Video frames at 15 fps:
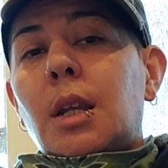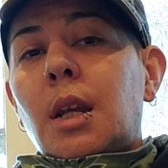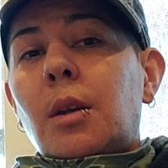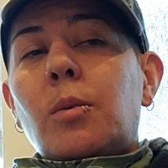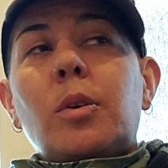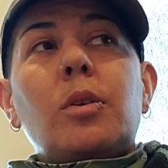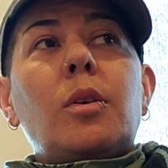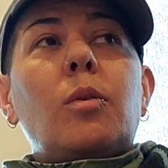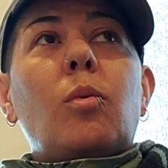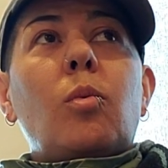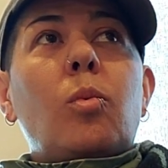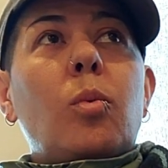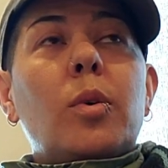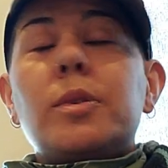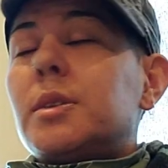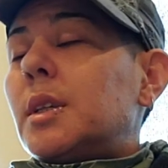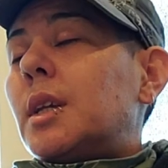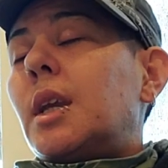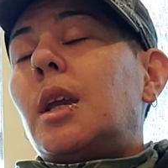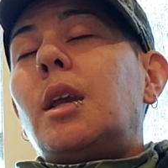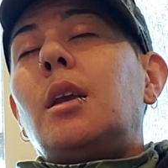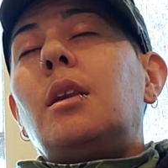I will once
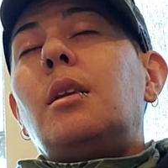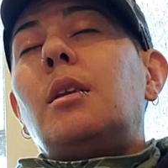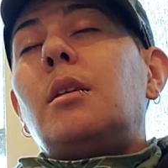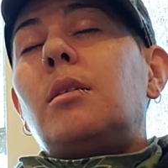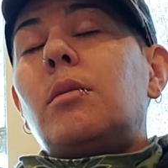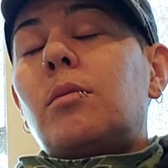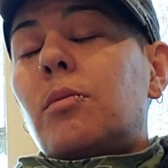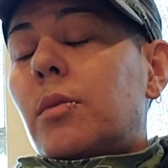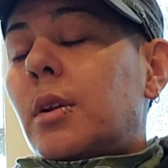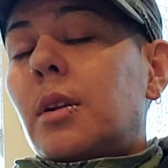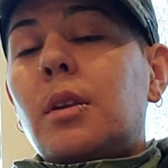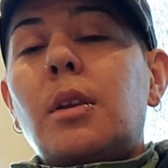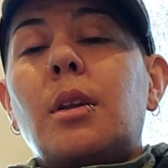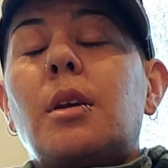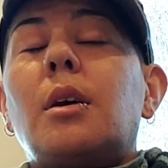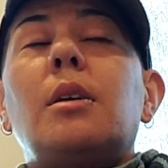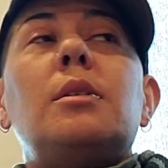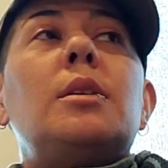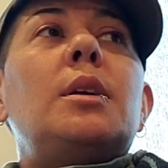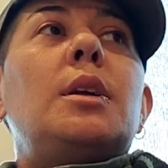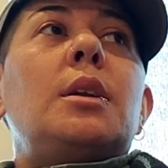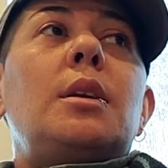again run the
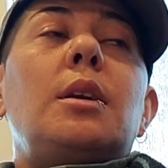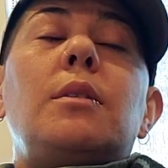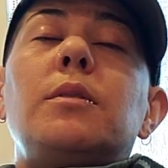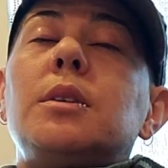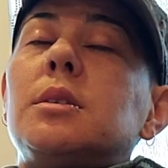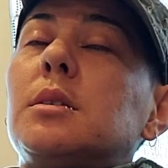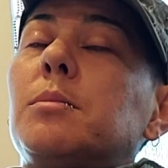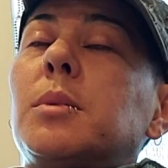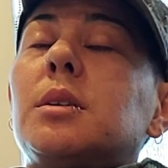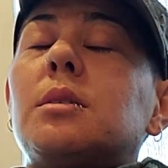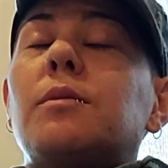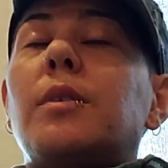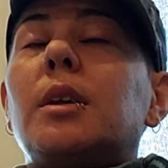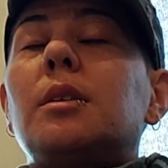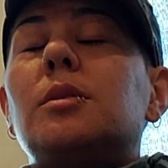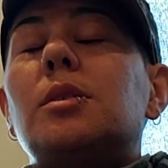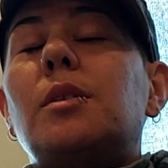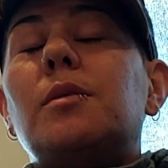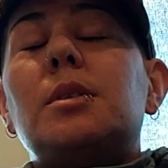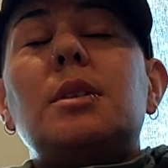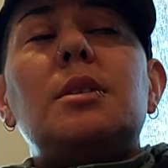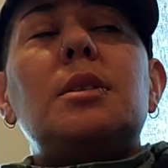gauntlet of these domestic violence
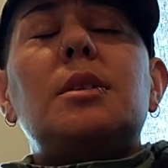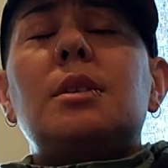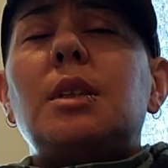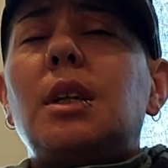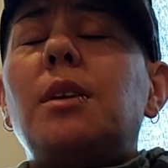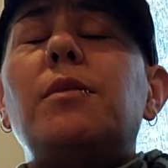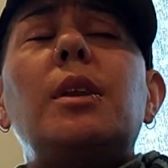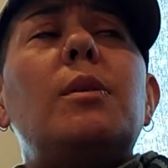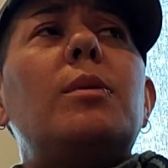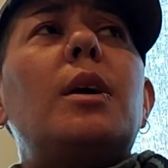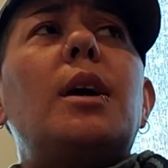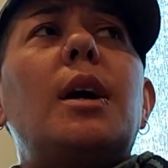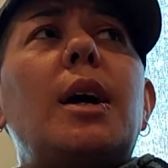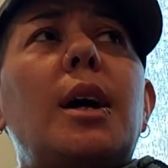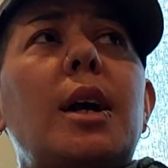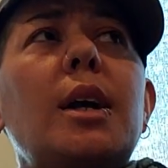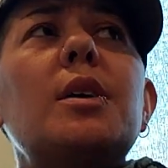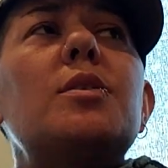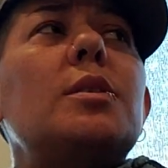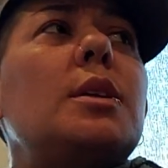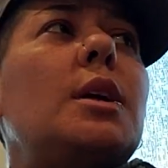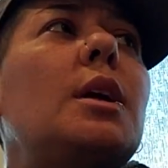services and see if they will
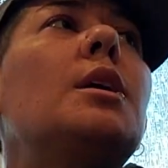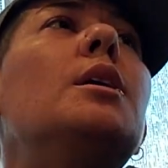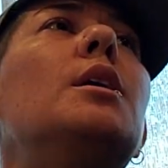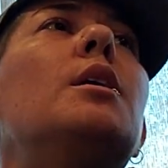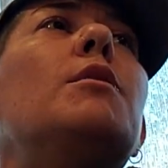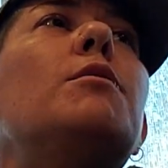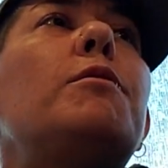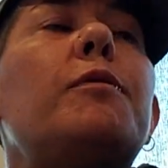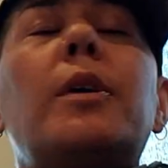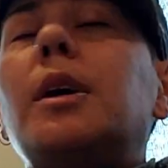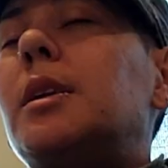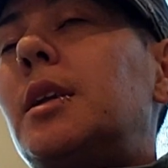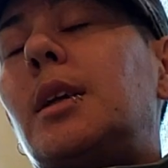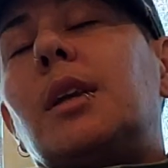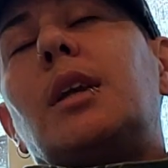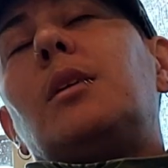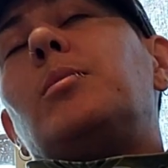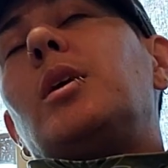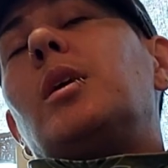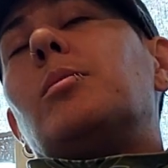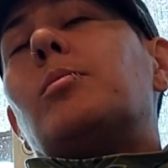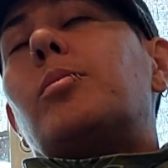actually finally get
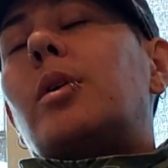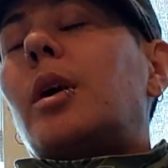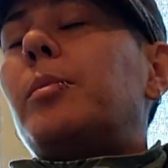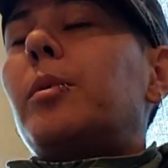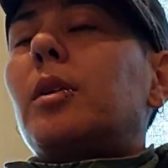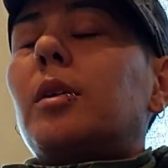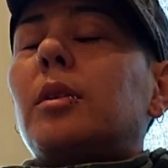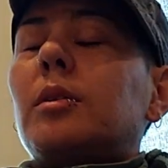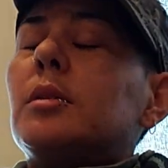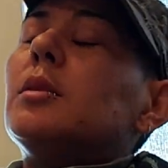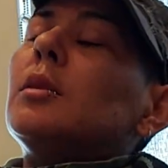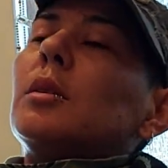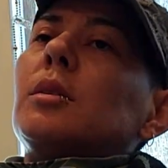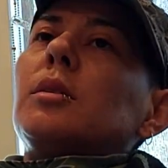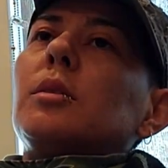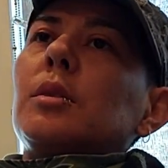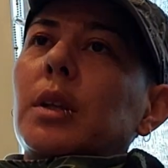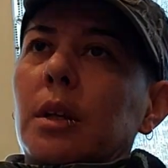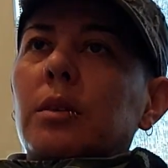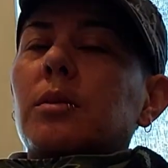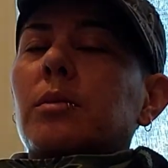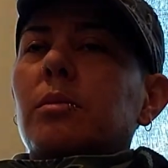me proper
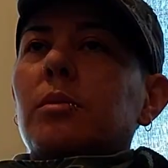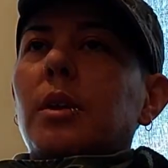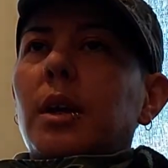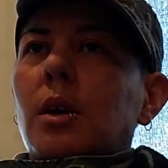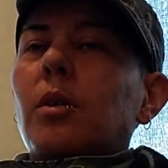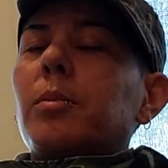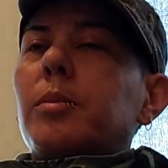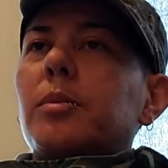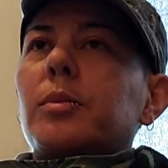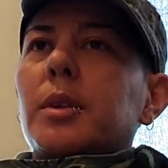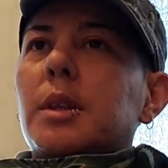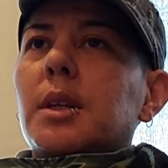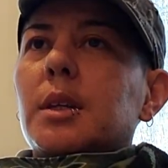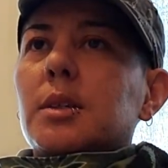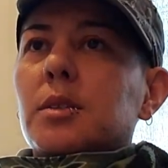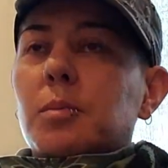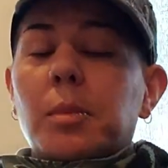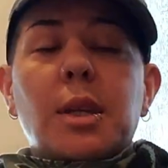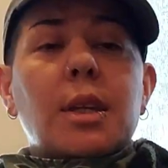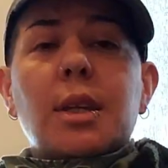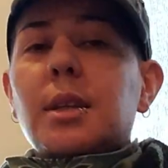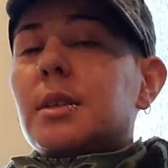legal help with this,
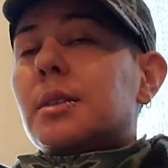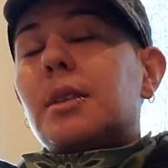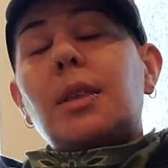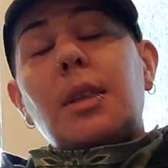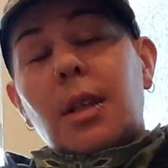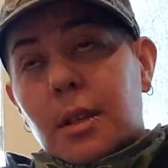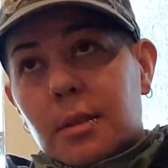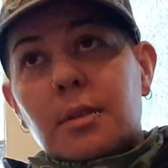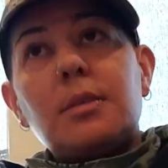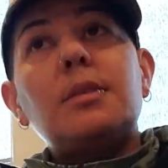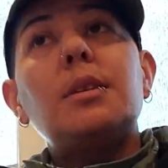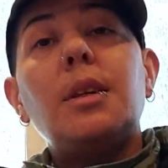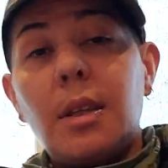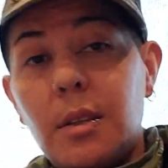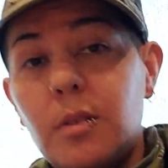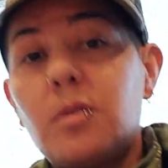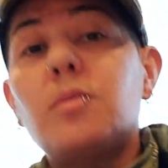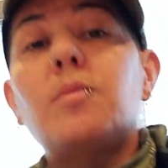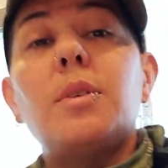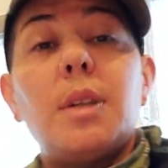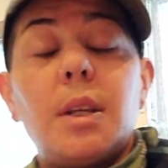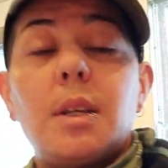because this is
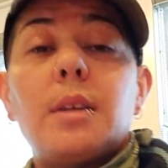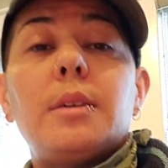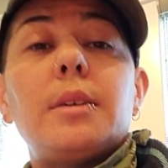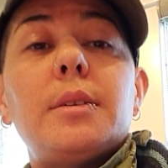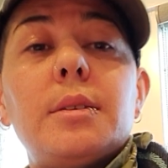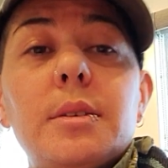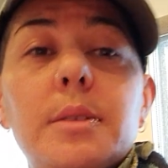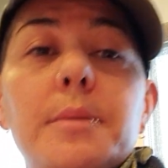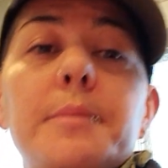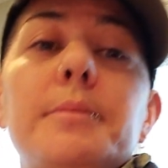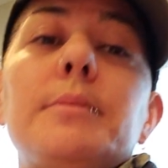ridiculous.